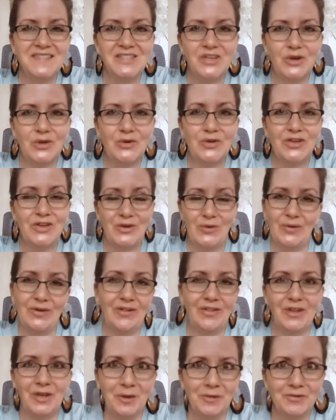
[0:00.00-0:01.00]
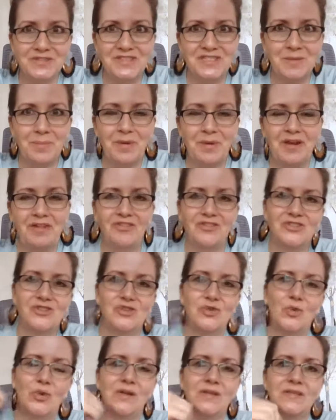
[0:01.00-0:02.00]
is her, you know, and a little snippet of her
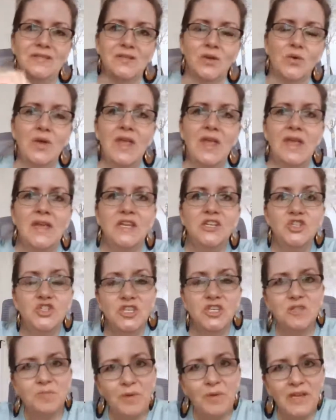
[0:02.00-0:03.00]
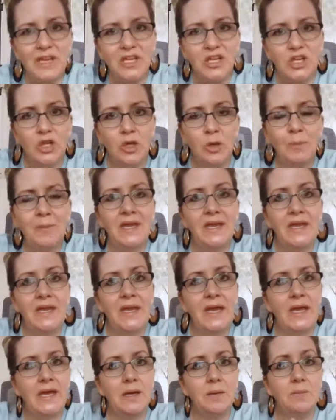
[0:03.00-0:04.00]
story. So just be a
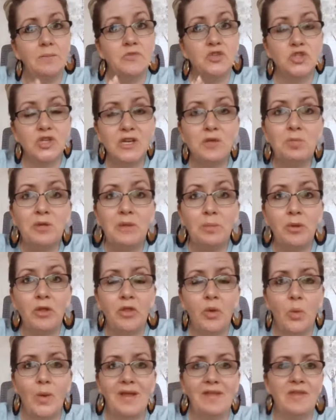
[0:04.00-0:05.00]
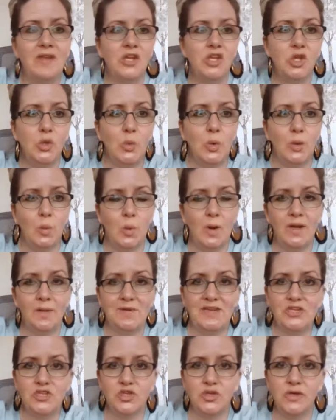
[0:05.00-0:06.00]
human, treat people the way that you would want to
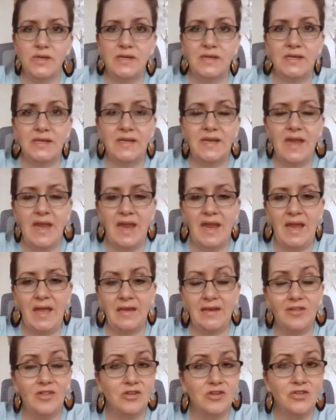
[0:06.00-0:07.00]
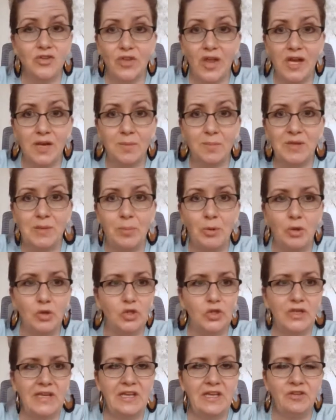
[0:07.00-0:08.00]
be treated. And there's a lot of people
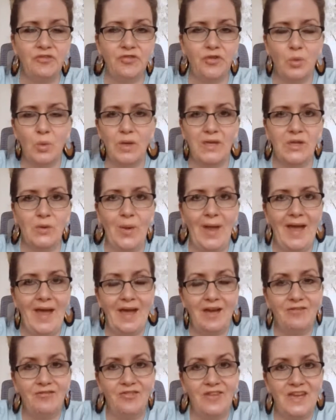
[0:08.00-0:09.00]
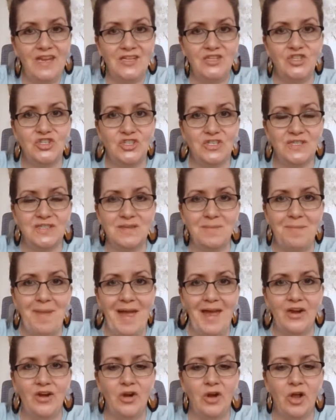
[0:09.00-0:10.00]
looking for what you have. It's just a
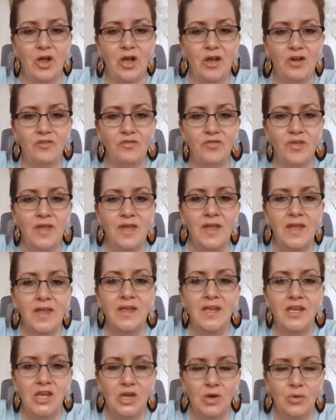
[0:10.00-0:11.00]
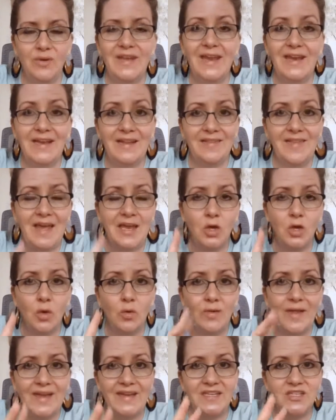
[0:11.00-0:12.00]
matter of, you know, getting that know,
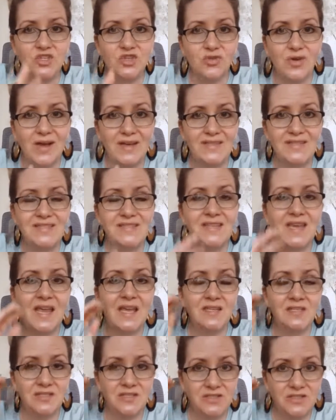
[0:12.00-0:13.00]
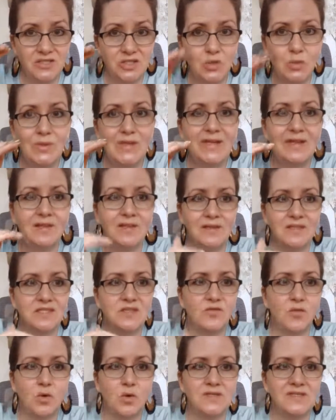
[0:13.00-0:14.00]
like, and trust, and doing
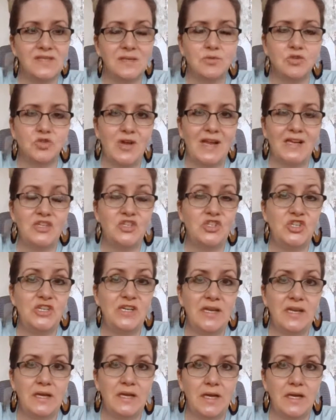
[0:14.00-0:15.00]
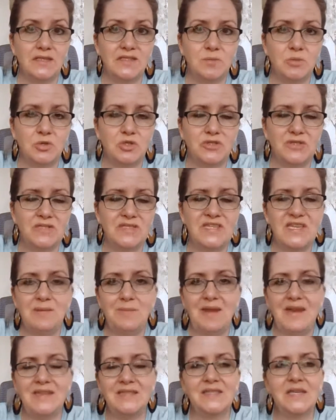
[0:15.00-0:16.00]
this 4-step strategy to get customers and
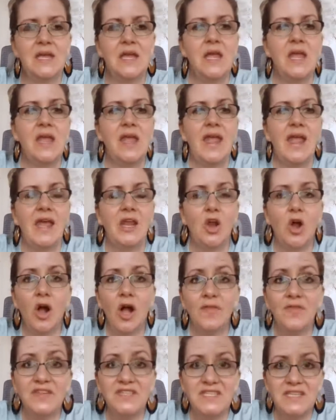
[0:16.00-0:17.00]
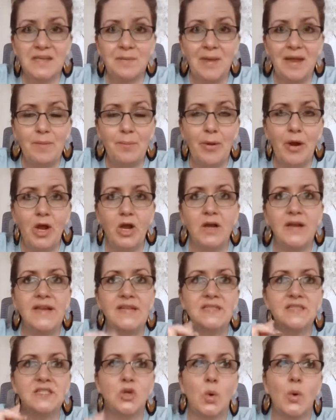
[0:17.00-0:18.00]
teammates. And on the teammate part,
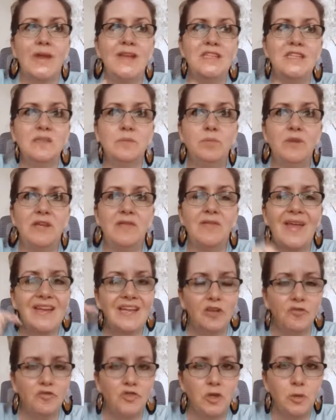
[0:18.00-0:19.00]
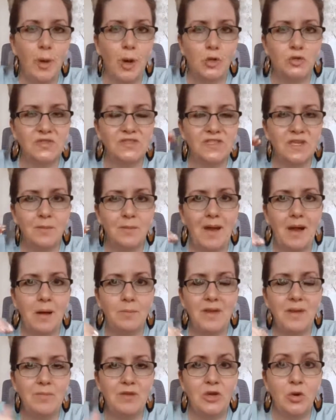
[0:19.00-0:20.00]
it's going to be like if you posted
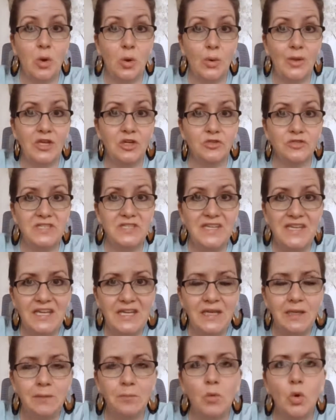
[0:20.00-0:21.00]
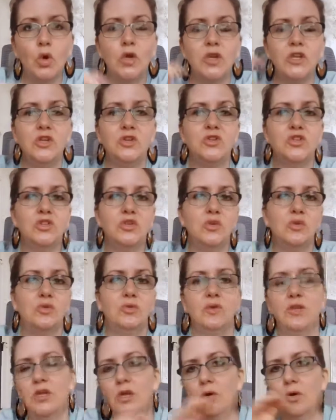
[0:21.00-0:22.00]
about maybe growing your team, or you
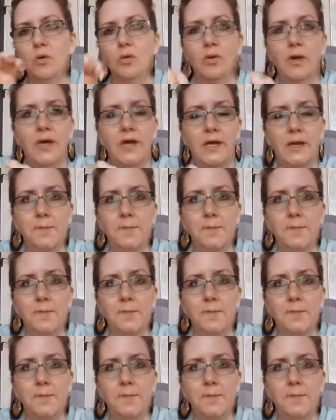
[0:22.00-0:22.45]
do, you know,